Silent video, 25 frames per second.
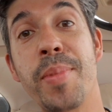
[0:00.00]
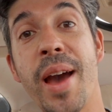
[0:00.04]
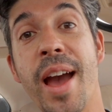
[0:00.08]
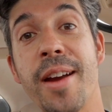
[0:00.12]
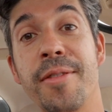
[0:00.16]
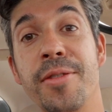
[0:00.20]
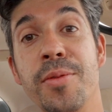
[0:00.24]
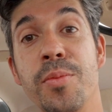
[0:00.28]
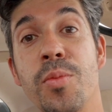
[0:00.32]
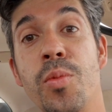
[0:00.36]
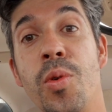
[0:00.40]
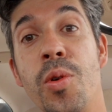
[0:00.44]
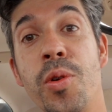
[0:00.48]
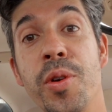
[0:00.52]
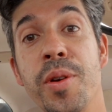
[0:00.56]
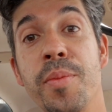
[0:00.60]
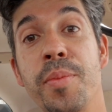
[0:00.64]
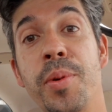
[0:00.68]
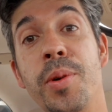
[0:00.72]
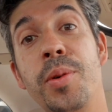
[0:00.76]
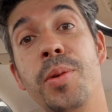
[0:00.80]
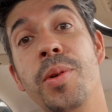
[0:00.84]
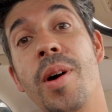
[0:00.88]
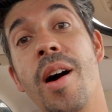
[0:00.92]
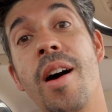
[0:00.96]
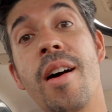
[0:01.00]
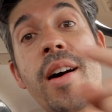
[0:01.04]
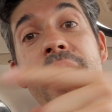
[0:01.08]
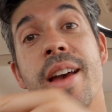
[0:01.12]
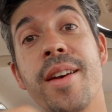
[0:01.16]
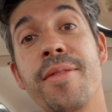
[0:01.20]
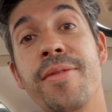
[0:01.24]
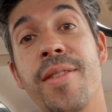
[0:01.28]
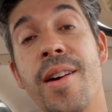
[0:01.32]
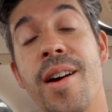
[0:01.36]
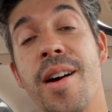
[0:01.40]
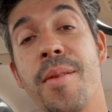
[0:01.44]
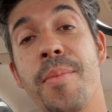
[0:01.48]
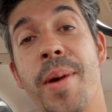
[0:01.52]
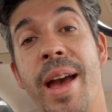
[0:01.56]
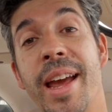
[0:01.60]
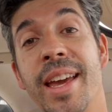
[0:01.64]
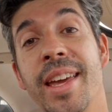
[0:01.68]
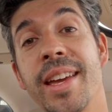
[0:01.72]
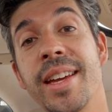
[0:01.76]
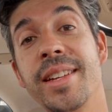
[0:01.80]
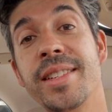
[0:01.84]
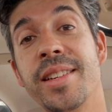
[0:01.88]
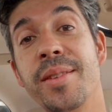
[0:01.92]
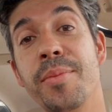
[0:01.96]
Back from Warrnambool IFR
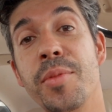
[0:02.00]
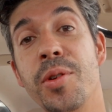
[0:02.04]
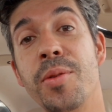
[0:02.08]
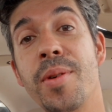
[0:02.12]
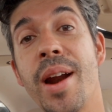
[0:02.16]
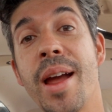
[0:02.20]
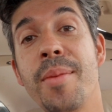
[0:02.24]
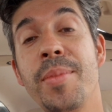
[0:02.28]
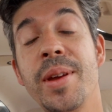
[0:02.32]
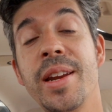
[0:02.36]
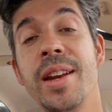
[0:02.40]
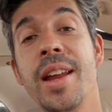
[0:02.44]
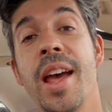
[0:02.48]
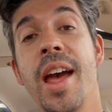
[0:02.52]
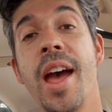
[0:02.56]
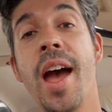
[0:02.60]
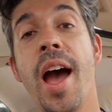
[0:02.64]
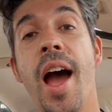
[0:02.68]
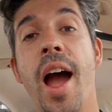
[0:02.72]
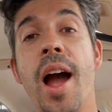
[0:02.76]
back here to Moorabbin.